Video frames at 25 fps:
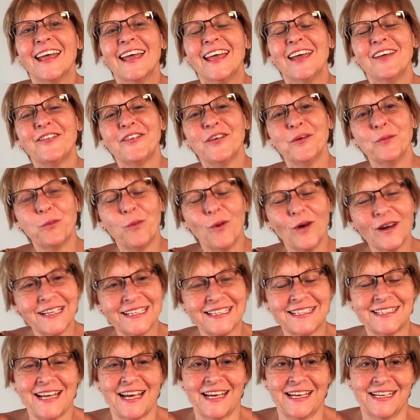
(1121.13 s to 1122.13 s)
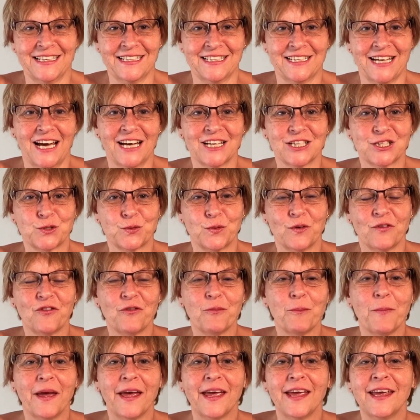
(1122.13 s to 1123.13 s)
If you want to stay in touch
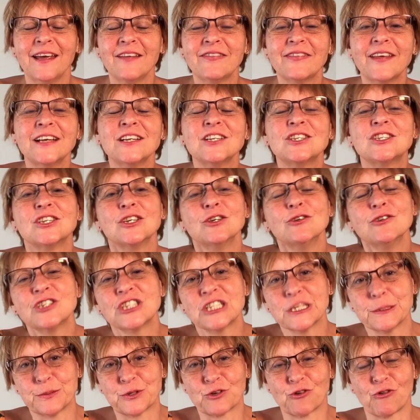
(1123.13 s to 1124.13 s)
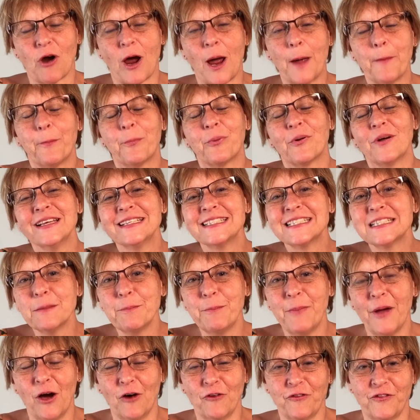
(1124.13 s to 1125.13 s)
with me, then do subscribe, press the
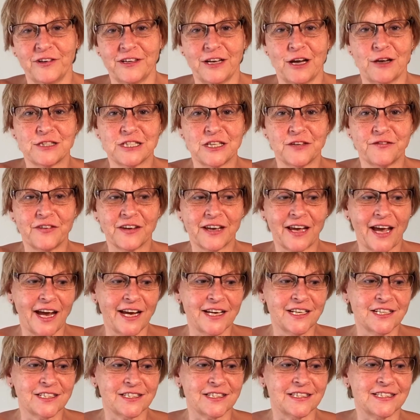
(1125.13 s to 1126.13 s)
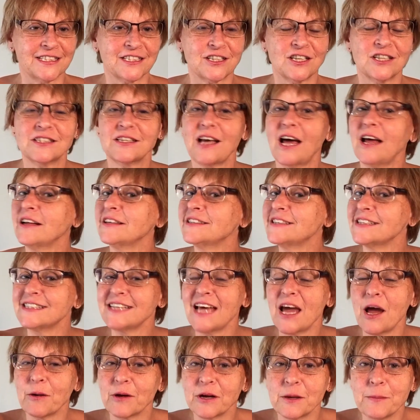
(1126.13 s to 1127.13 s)
bell for notifications, because as I say,
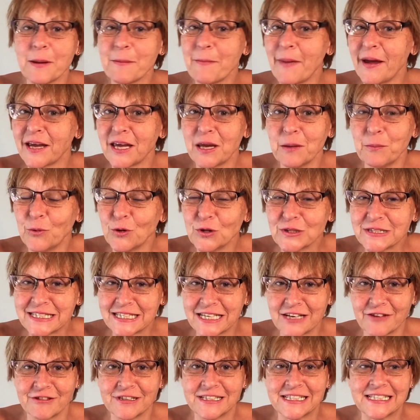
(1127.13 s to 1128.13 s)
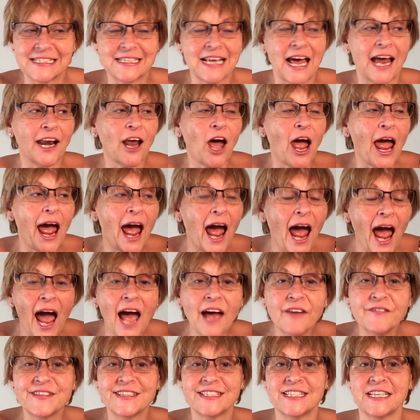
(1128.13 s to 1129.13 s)
I'm going to be making more series, and I
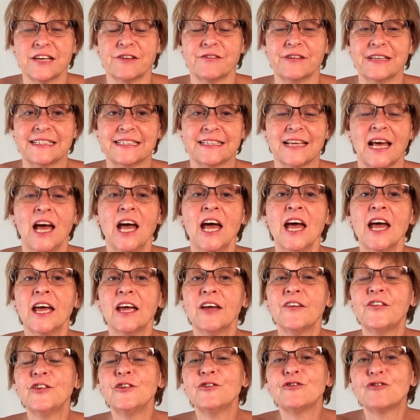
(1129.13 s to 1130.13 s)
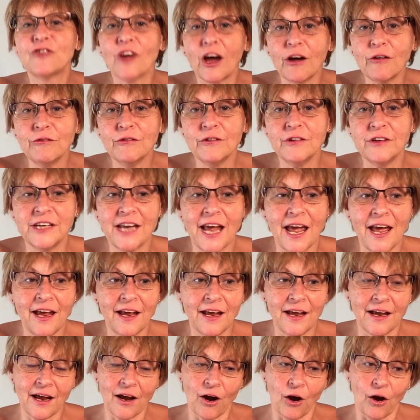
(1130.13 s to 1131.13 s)
have series. If you don't yet
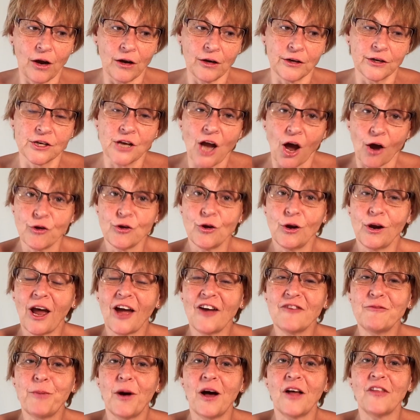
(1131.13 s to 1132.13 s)
know your life